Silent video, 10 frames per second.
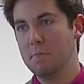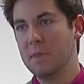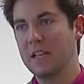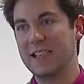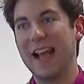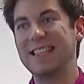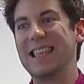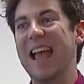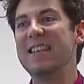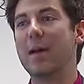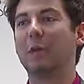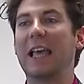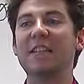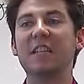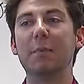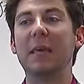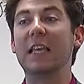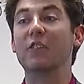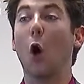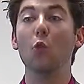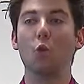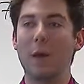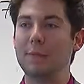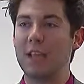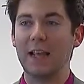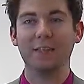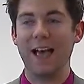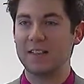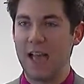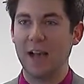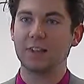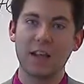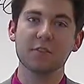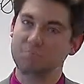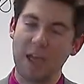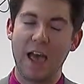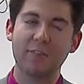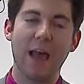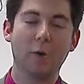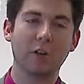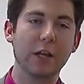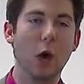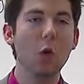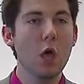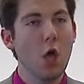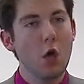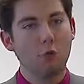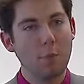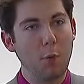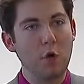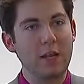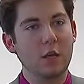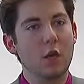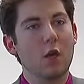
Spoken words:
Because as the NAACP's own website, last accessed half an hour ago, reported,